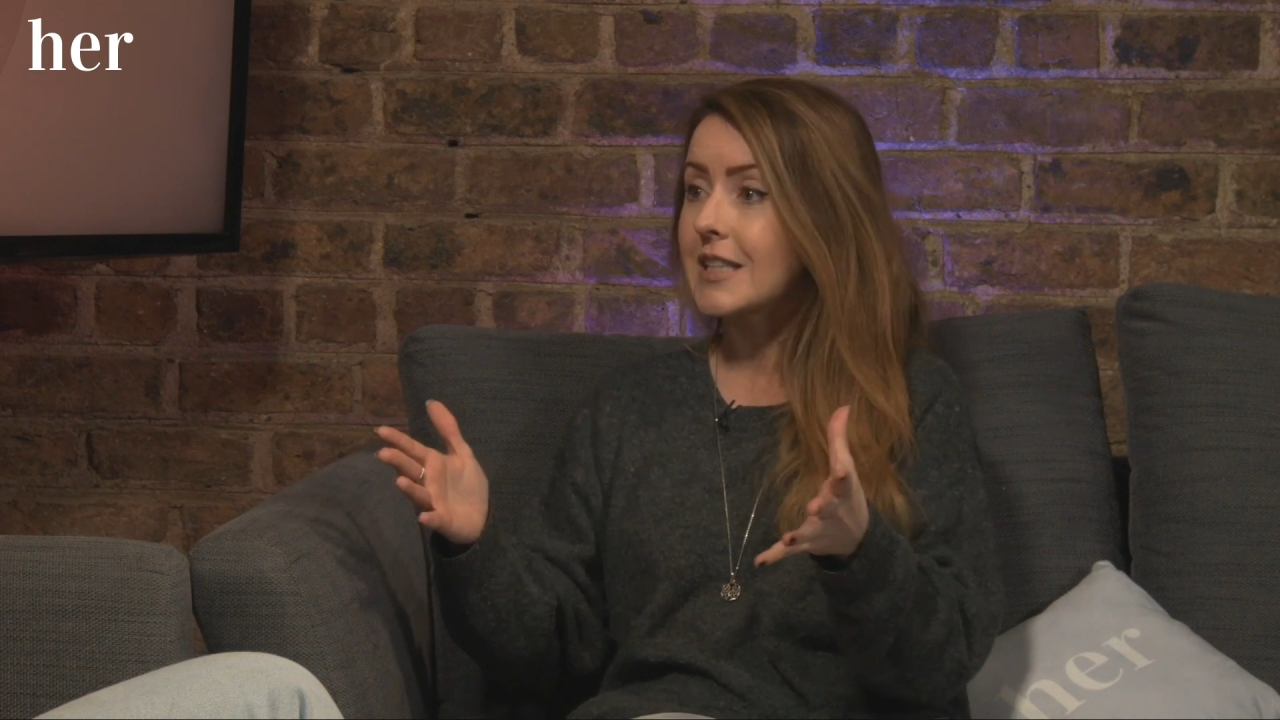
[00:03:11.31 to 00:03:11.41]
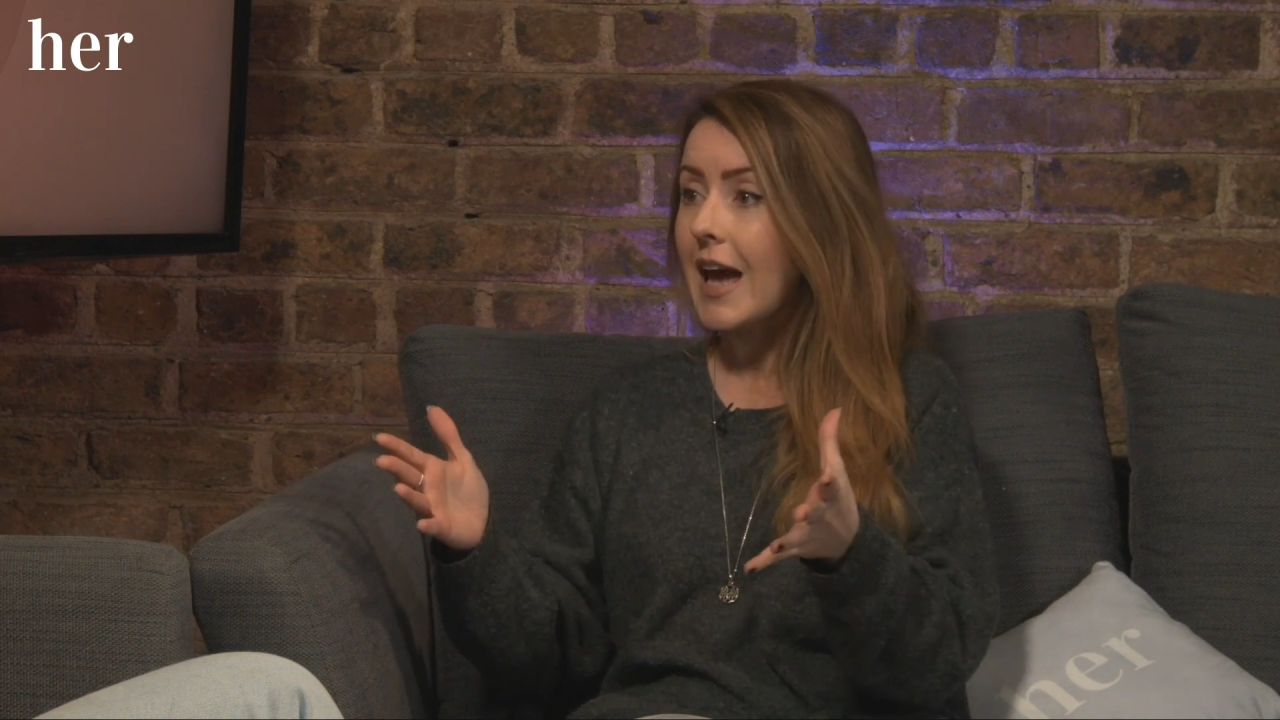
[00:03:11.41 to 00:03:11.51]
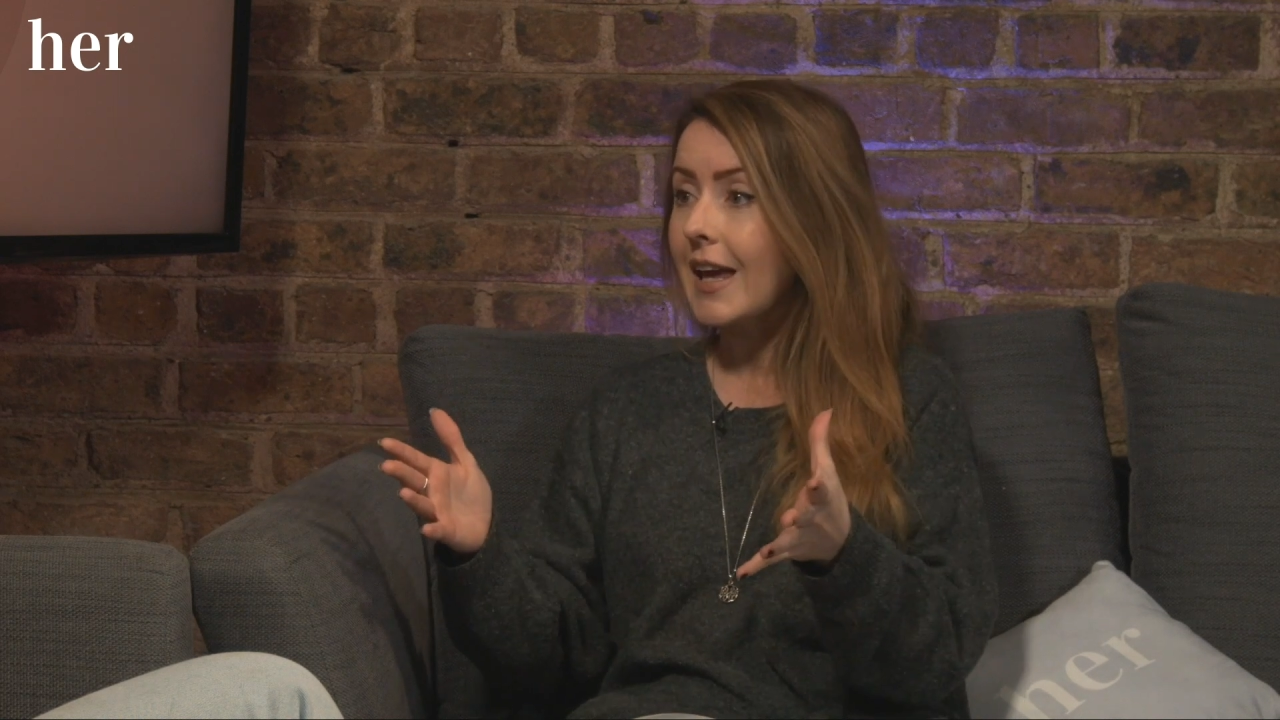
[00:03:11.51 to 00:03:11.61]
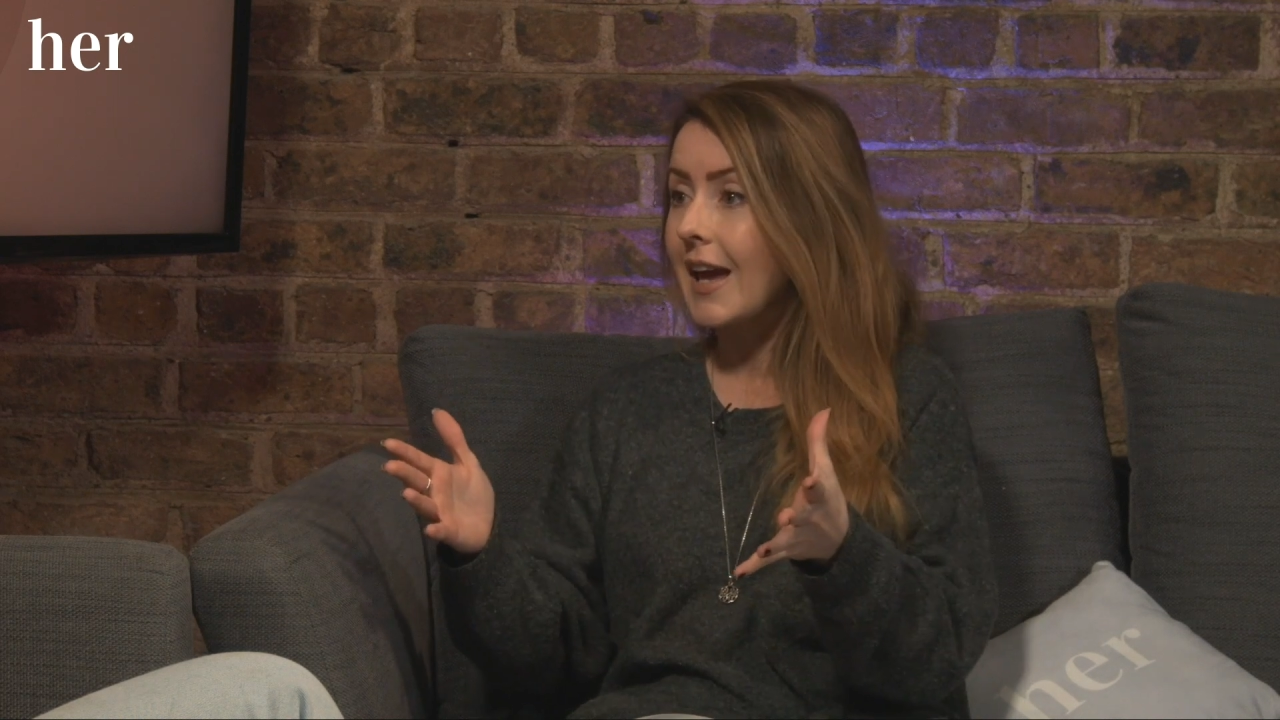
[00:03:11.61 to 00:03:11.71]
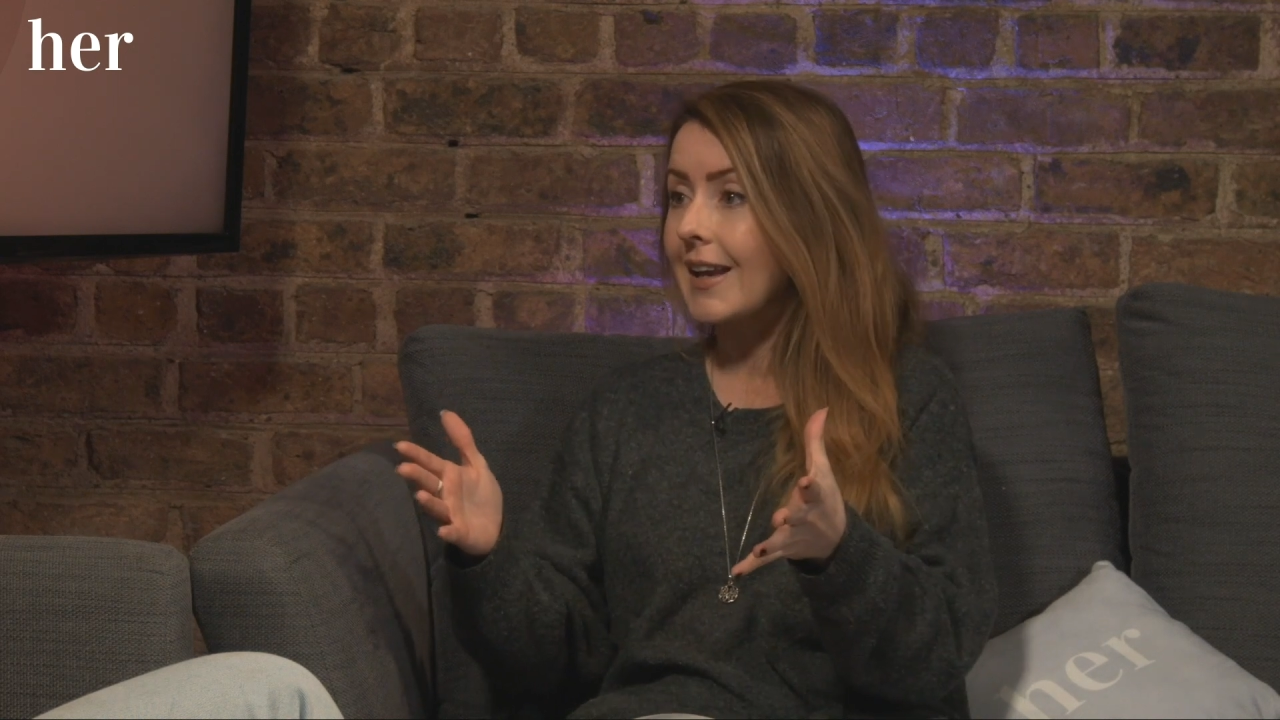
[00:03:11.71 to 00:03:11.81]

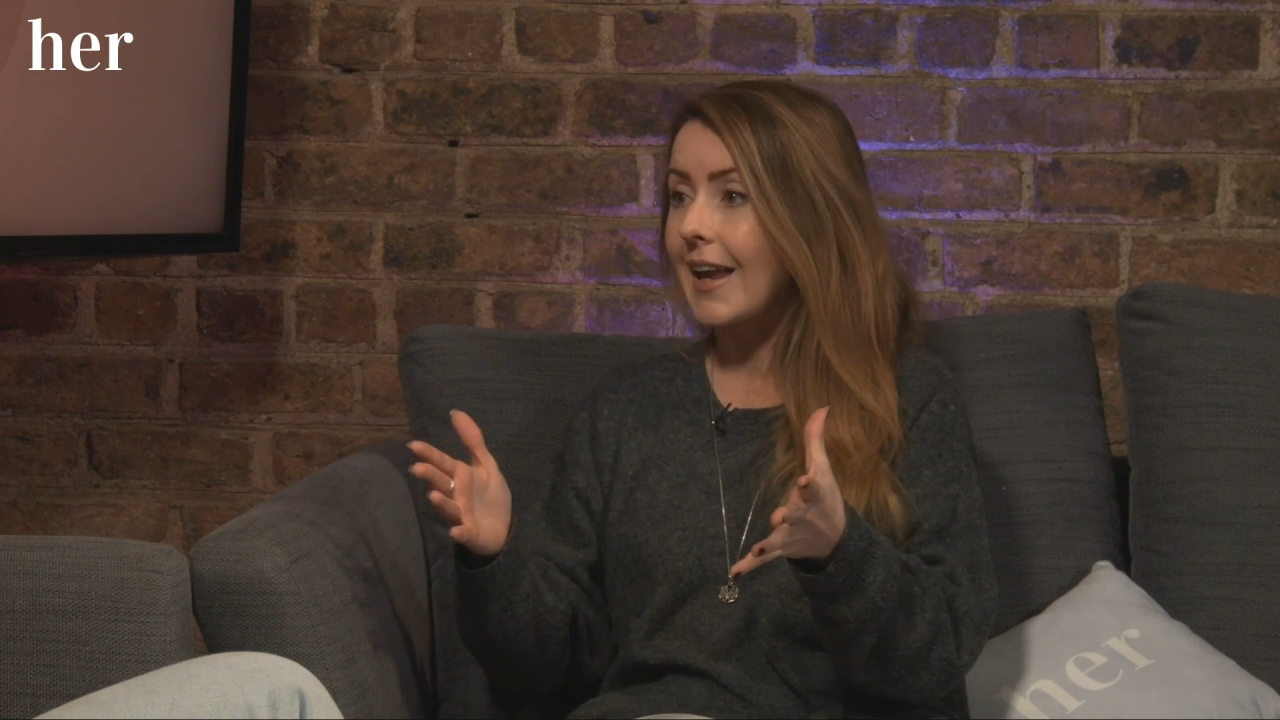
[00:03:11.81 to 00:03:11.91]
decade